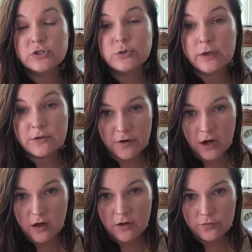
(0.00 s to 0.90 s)
to
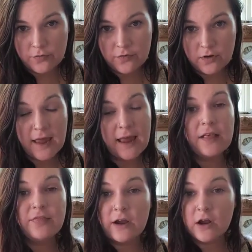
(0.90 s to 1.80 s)
evolve
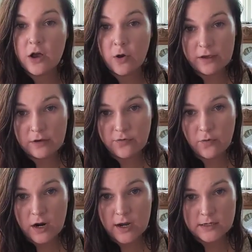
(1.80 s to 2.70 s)
and they are going
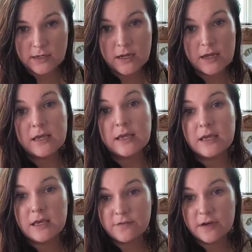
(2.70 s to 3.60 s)
for it,
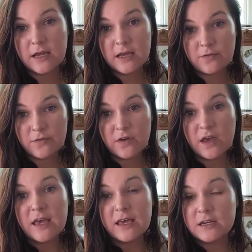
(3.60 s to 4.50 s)
even if
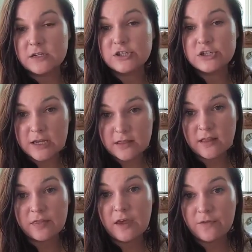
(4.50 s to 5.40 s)
it is shit
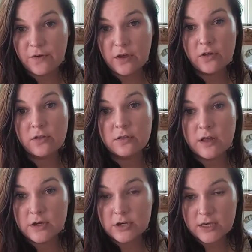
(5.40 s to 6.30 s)
that they feel
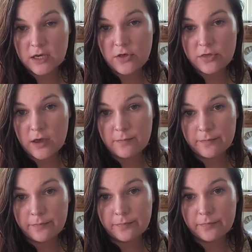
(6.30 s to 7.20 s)
like could kill
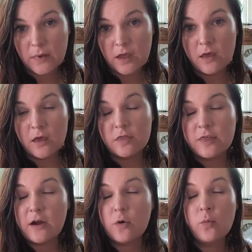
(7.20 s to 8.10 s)
them.
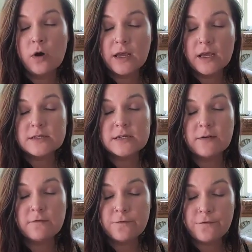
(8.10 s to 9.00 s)
They are wanting to
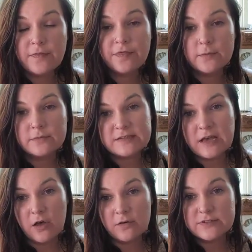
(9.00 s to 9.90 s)
confront
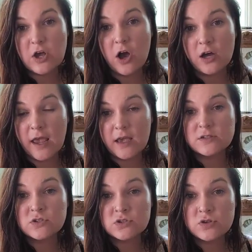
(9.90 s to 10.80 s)
themselves on a
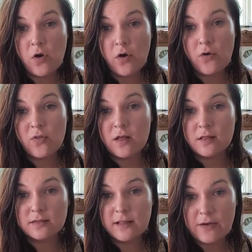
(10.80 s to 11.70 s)
soul
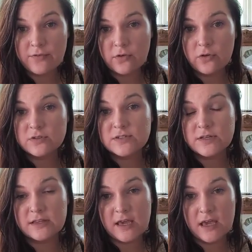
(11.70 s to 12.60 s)
level
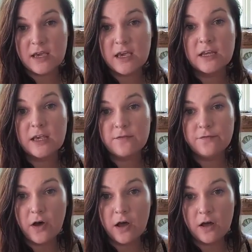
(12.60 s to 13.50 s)
so that they can
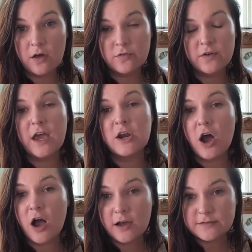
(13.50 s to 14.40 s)
evolve. And
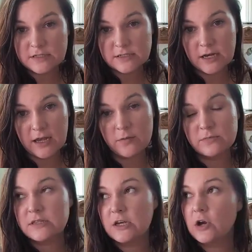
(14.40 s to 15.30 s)

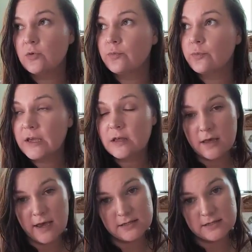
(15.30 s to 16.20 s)
oftentimes they're
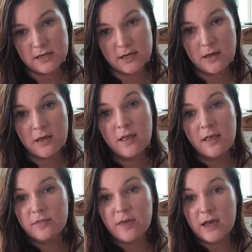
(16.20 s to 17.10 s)
realizing
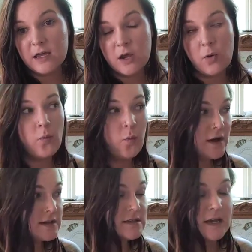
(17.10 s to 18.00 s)
that
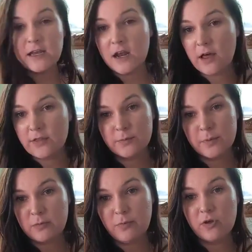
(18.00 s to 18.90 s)
what's in other
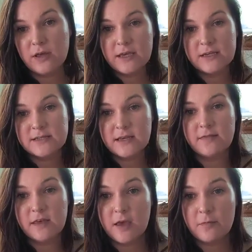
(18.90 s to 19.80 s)
people is
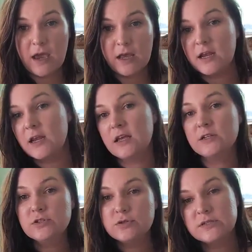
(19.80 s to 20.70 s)
in them and it
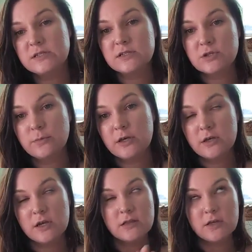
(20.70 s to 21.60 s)
induces
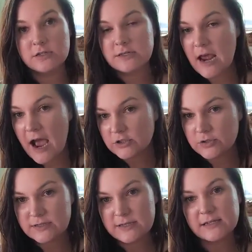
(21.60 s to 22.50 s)
humility. And there's a
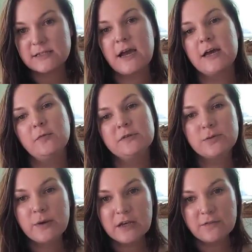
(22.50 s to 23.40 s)
natural sextile
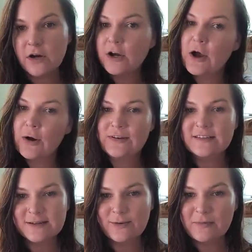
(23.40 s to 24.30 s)
between Virgo
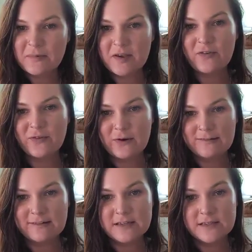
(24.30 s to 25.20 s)
and Scorpio
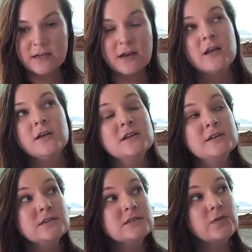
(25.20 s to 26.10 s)
for a reason.
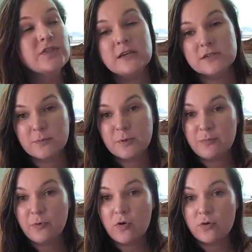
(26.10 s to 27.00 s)
So these are
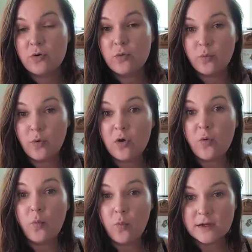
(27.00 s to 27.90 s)
people who
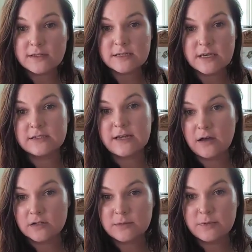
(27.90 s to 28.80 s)
will want to get
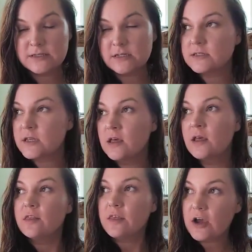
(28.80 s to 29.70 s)
down to business.
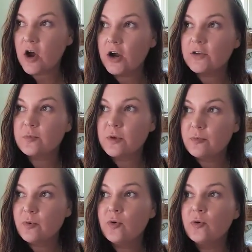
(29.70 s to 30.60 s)
They are the
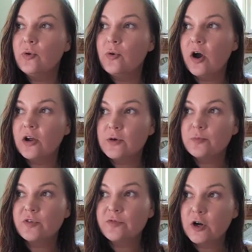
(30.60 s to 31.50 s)
people who are the
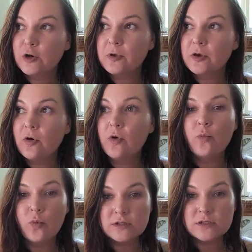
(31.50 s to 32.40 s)

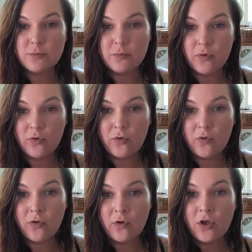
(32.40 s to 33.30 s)
proverbial want to
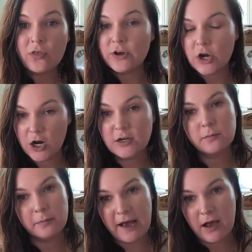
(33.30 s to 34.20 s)
pull the
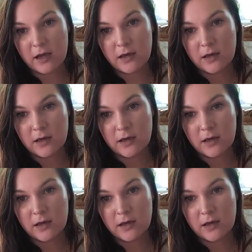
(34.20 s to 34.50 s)
curtain back